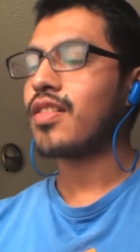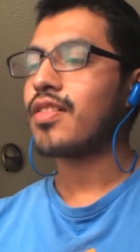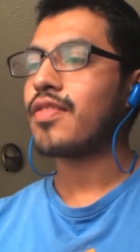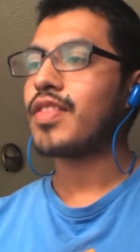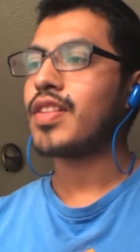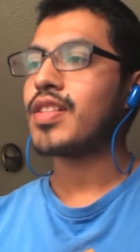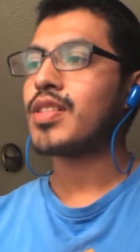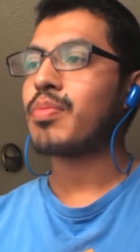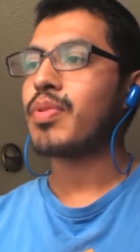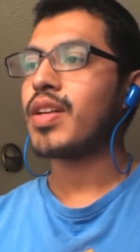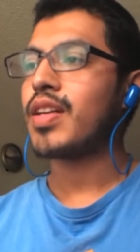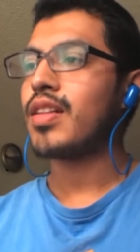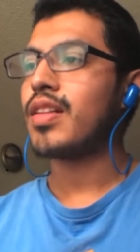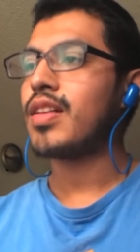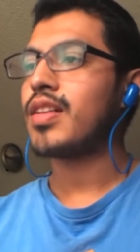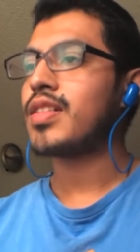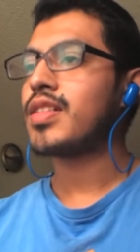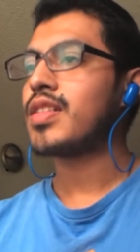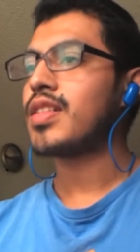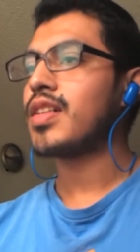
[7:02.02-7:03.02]
of this
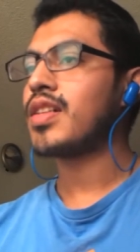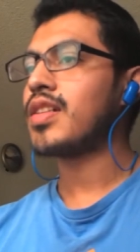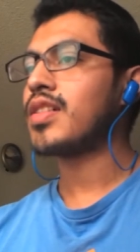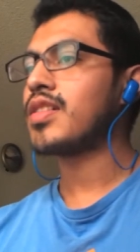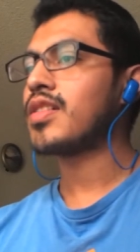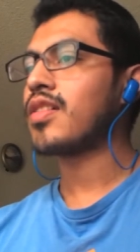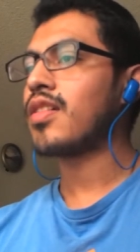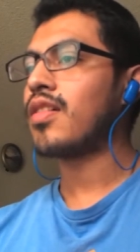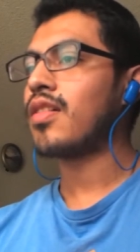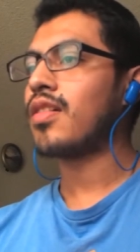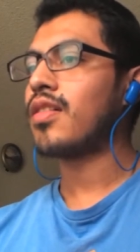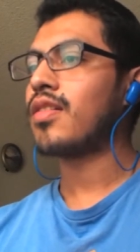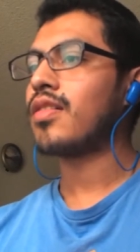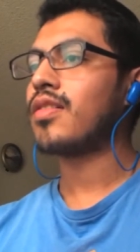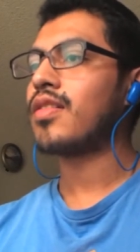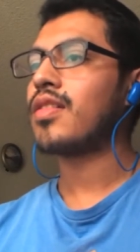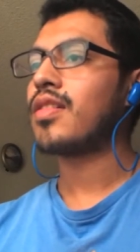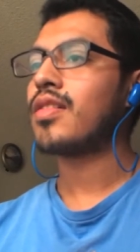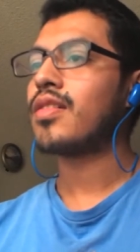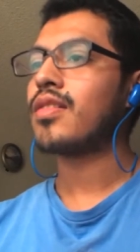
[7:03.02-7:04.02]
playlist, is called
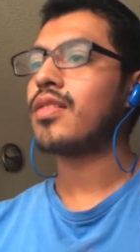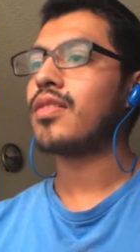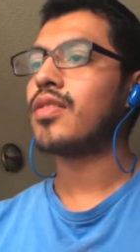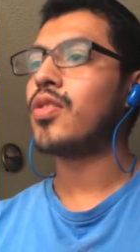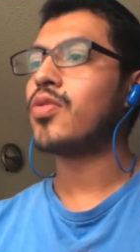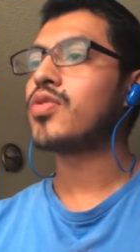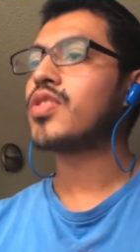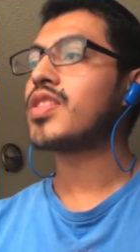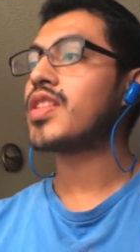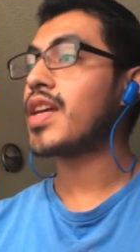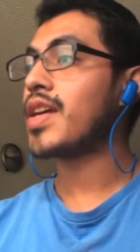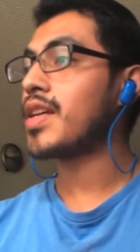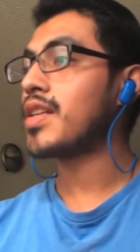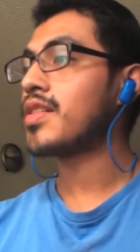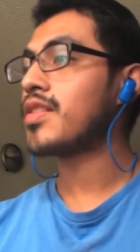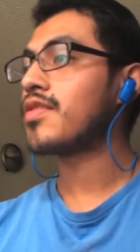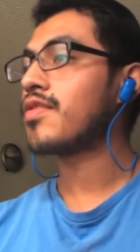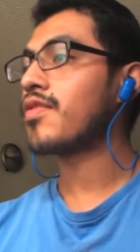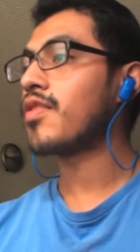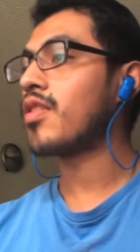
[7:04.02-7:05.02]
"No Stains"
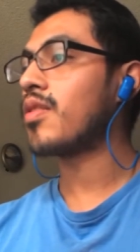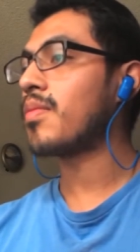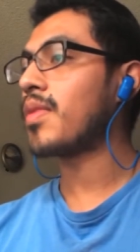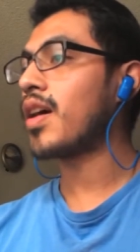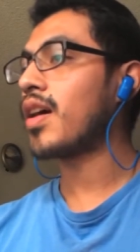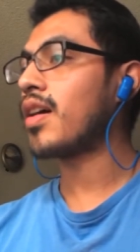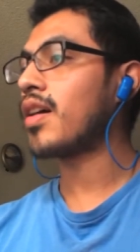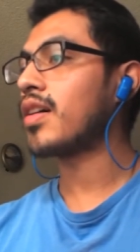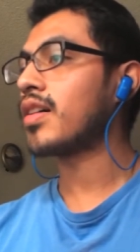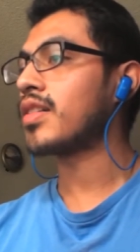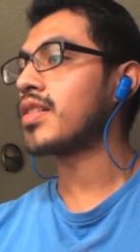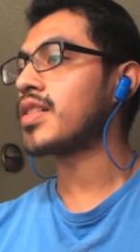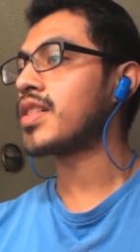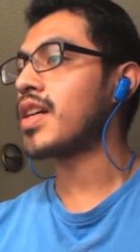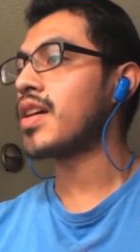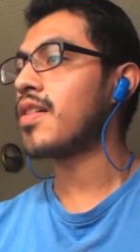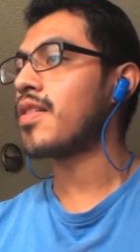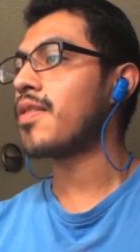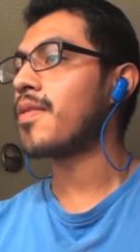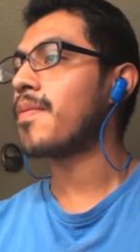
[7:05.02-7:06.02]
from Aha
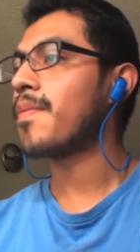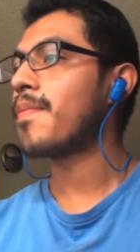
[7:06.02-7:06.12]
Gazelle.